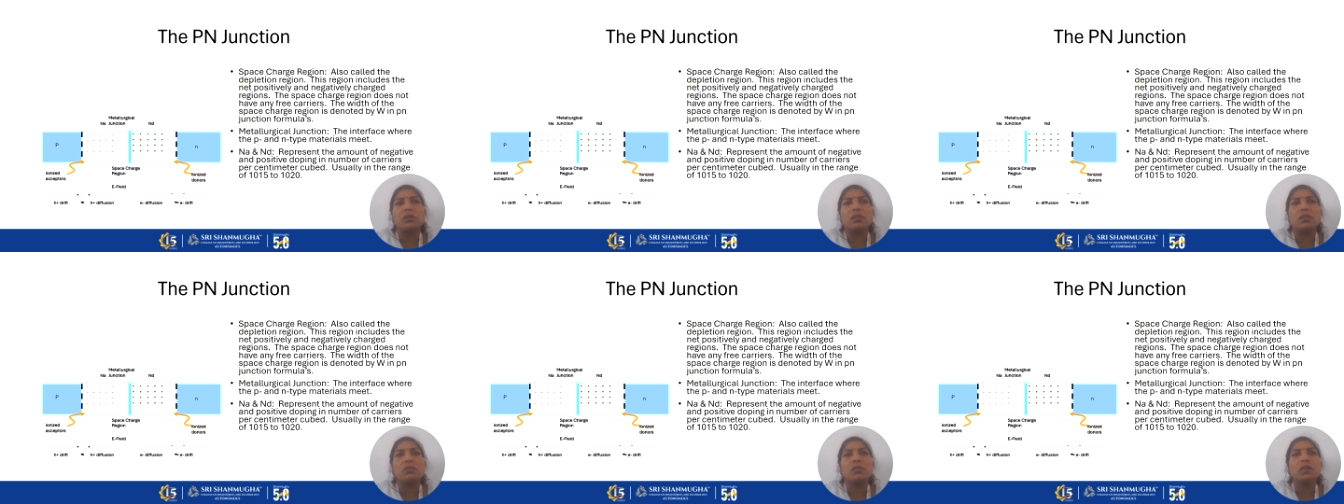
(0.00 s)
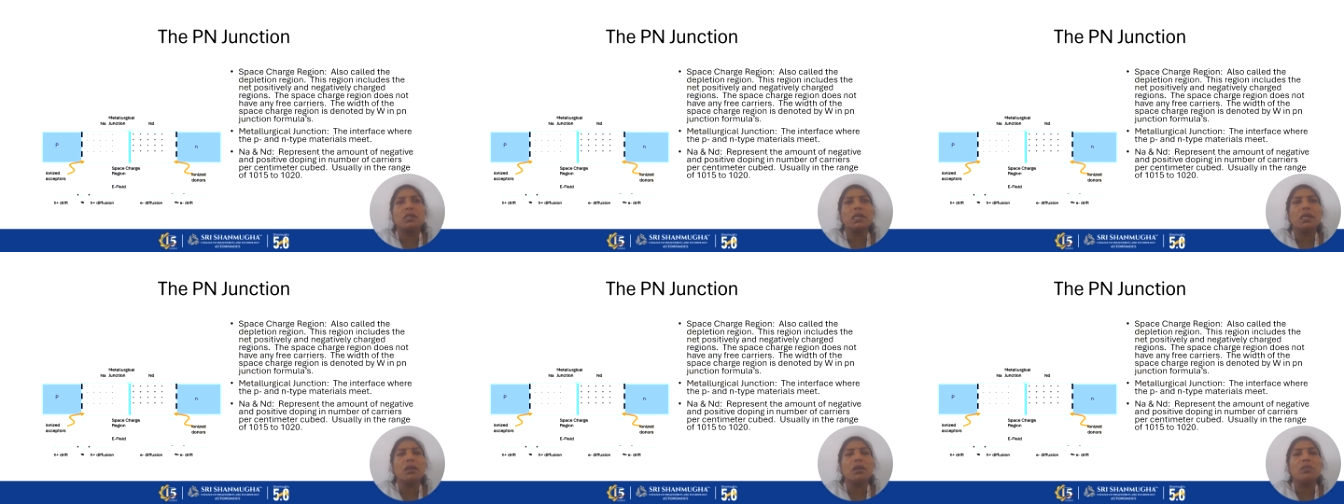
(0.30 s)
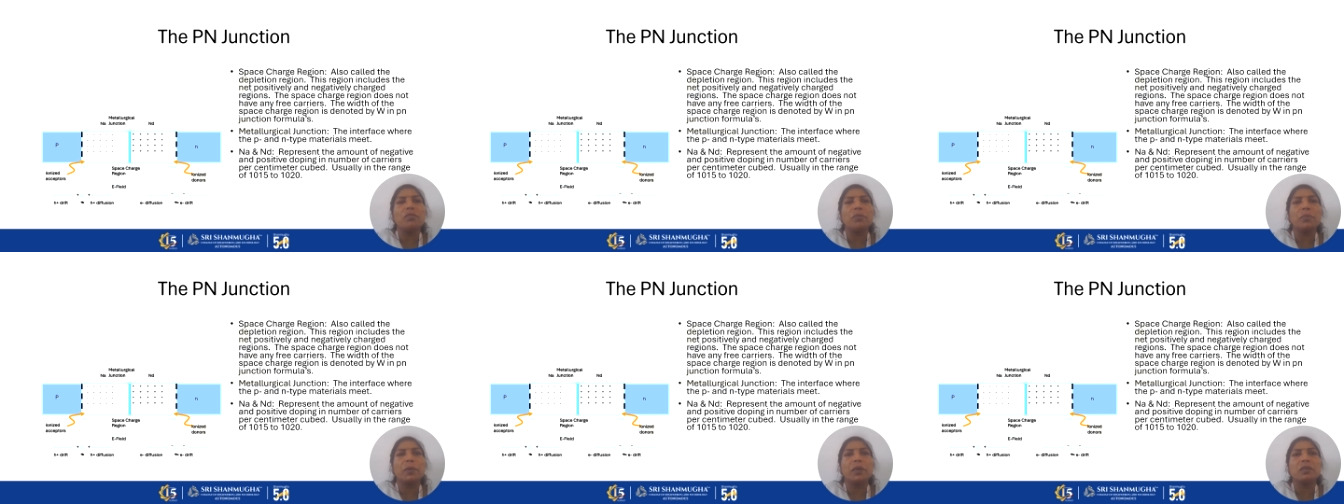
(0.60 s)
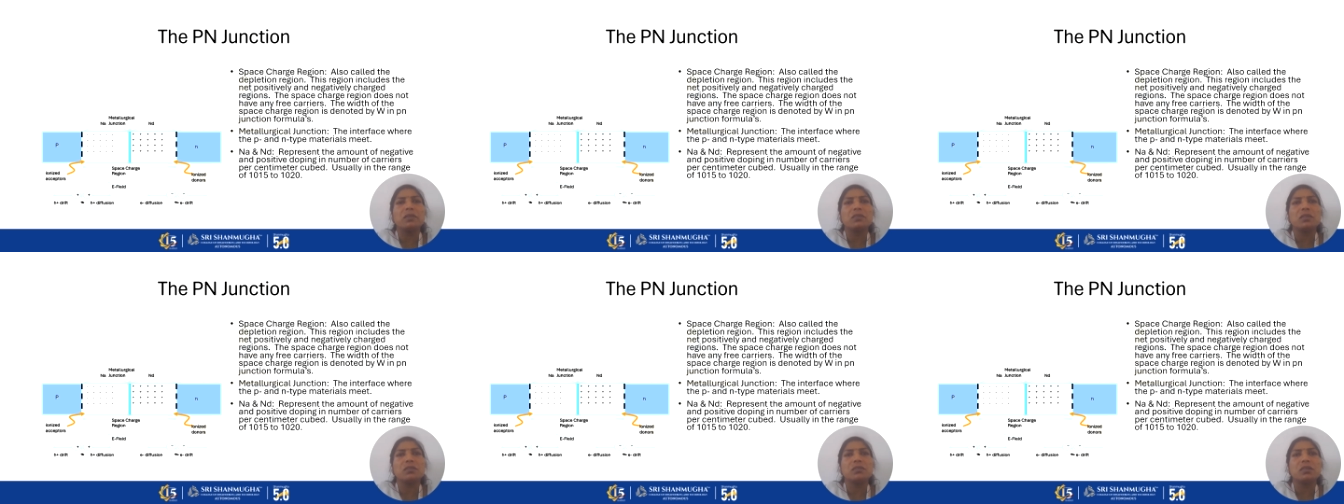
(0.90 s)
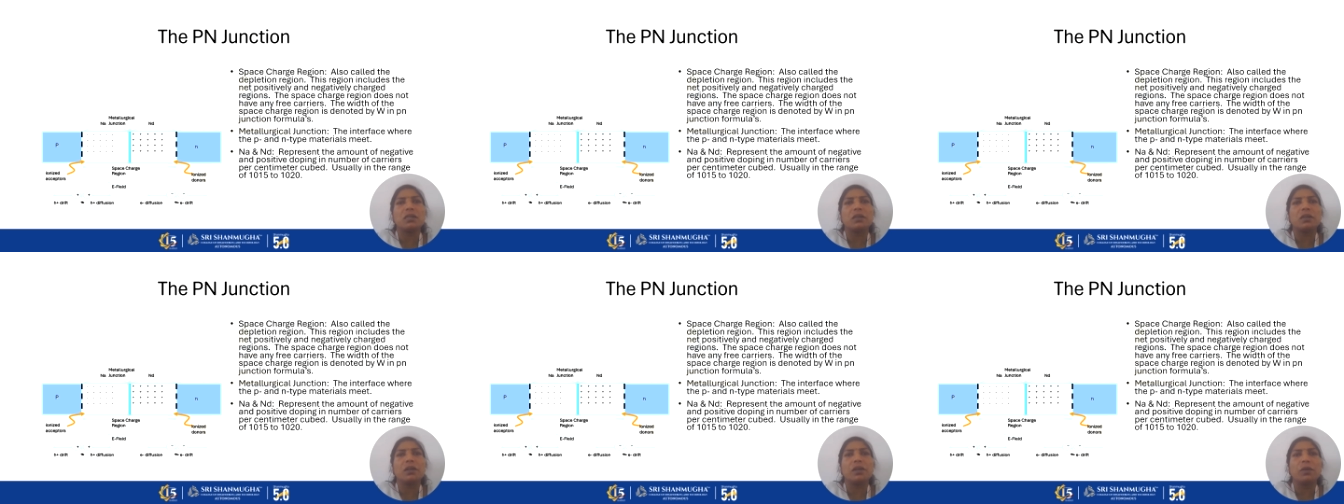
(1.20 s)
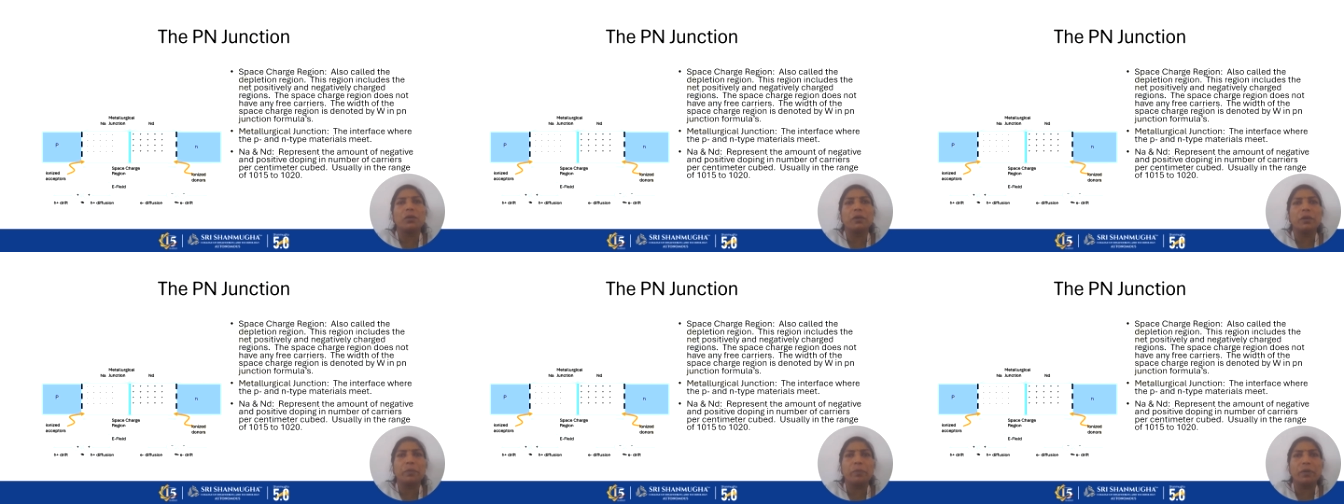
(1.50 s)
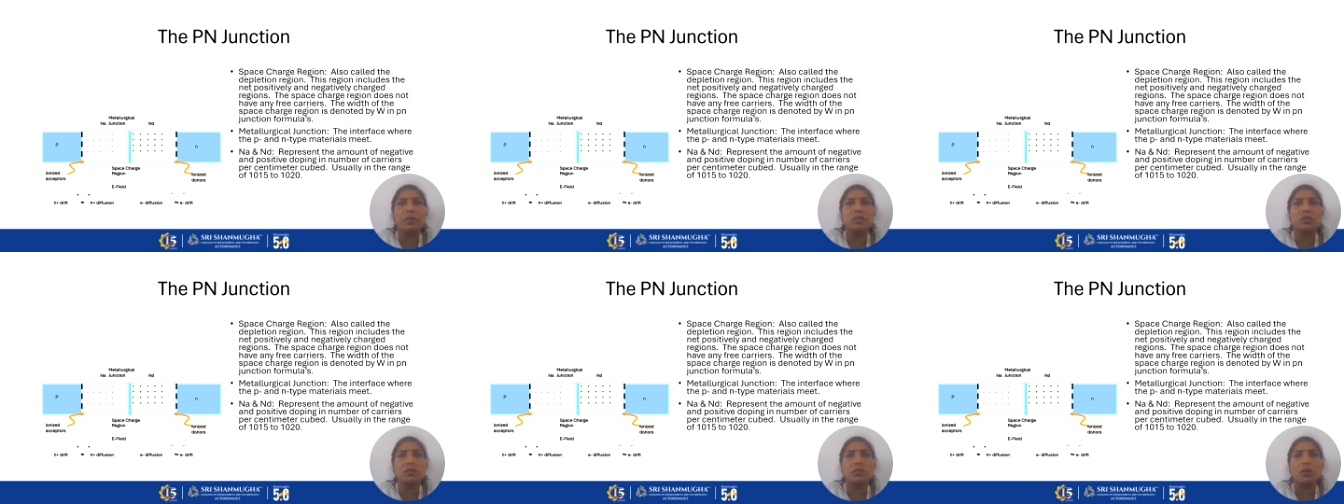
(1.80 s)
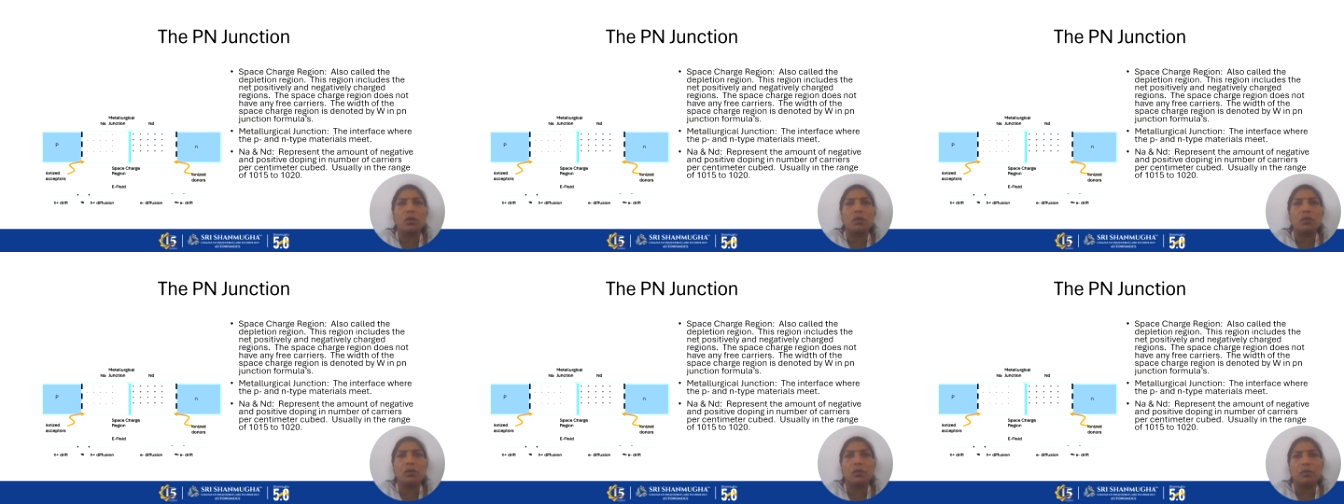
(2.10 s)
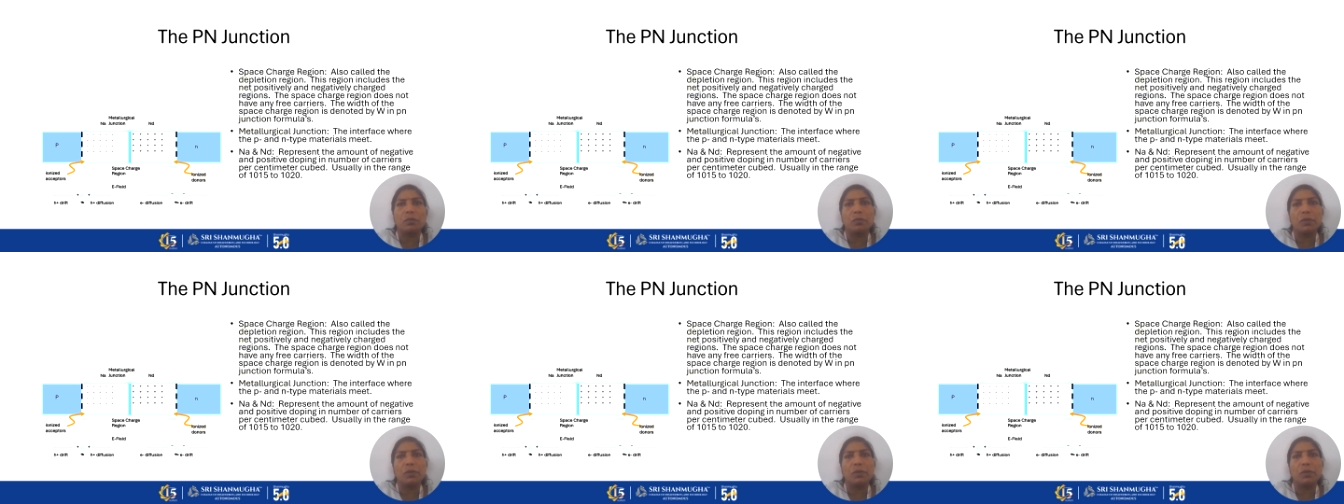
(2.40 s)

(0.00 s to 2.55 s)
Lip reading: The working of PN junction diode depends on